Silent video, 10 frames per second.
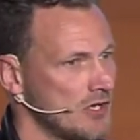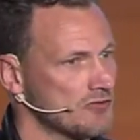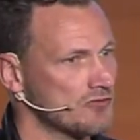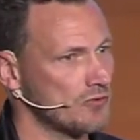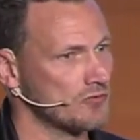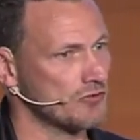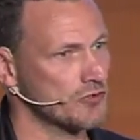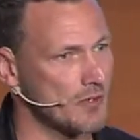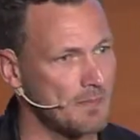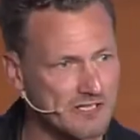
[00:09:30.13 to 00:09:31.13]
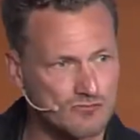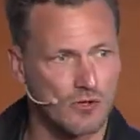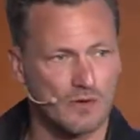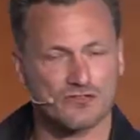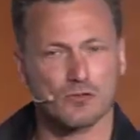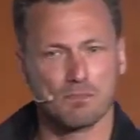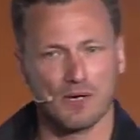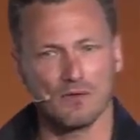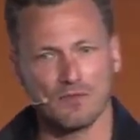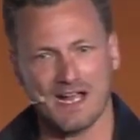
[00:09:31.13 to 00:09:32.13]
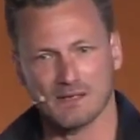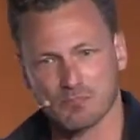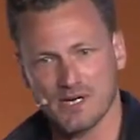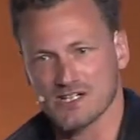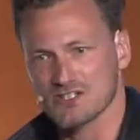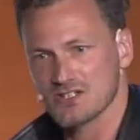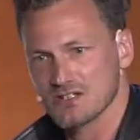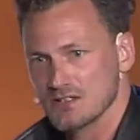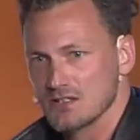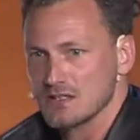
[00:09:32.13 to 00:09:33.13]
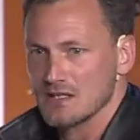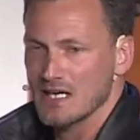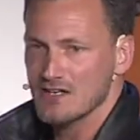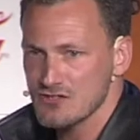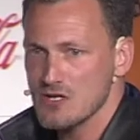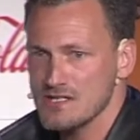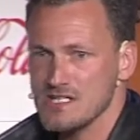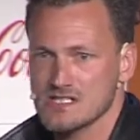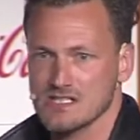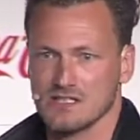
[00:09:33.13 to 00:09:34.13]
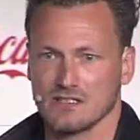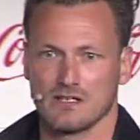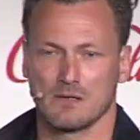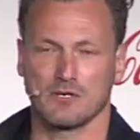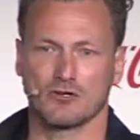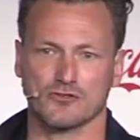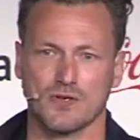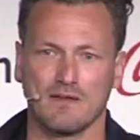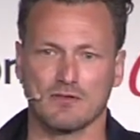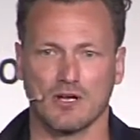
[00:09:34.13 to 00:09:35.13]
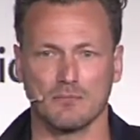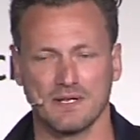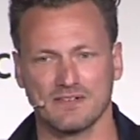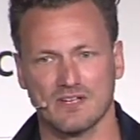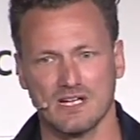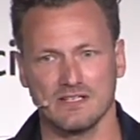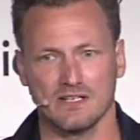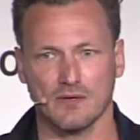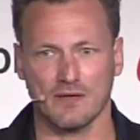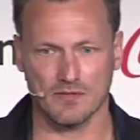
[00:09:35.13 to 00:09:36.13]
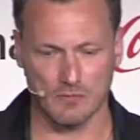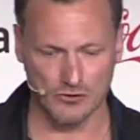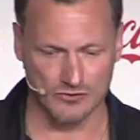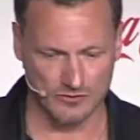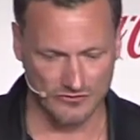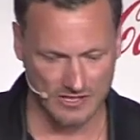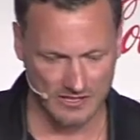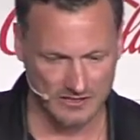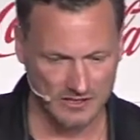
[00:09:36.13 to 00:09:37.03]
So your biggest role is to build that bridge. And it's not easy because you have the complex side and you have the emotional side.